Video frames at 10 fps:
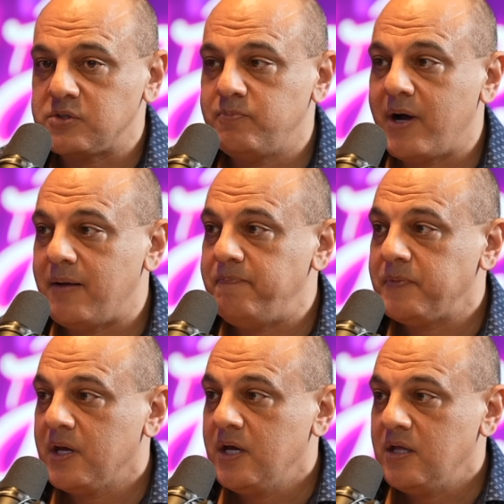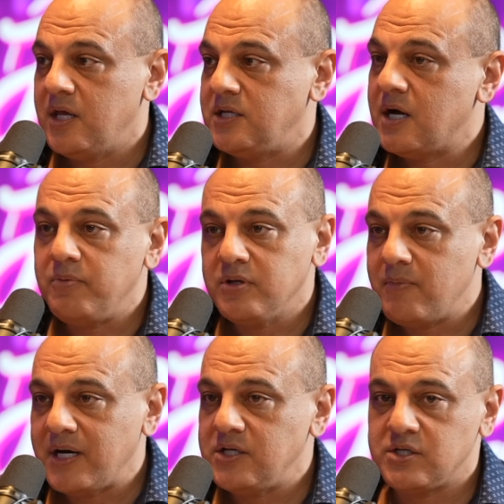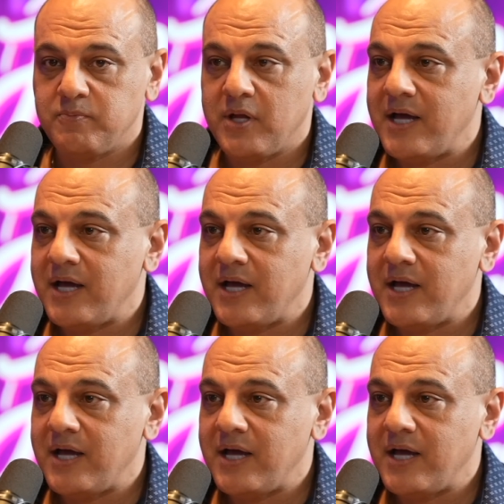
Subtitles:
But they doubled the money supply.